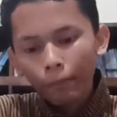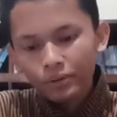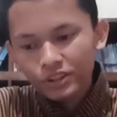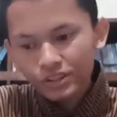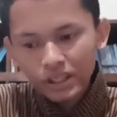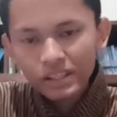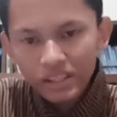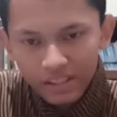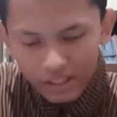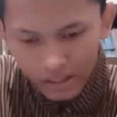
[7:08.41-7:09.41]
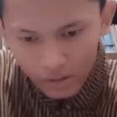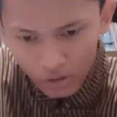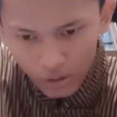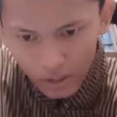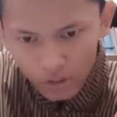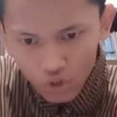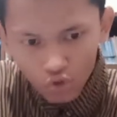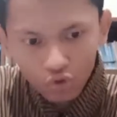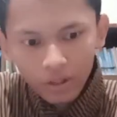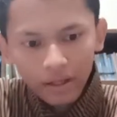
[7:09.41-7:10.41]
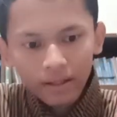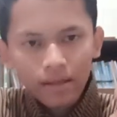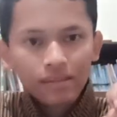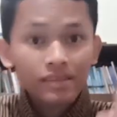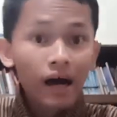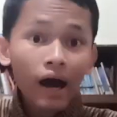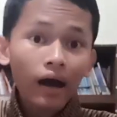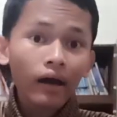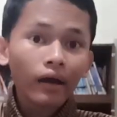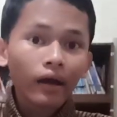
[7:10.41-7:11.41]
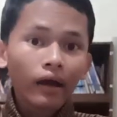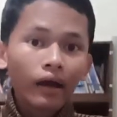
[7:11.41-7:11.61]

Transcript: sentenced and that should die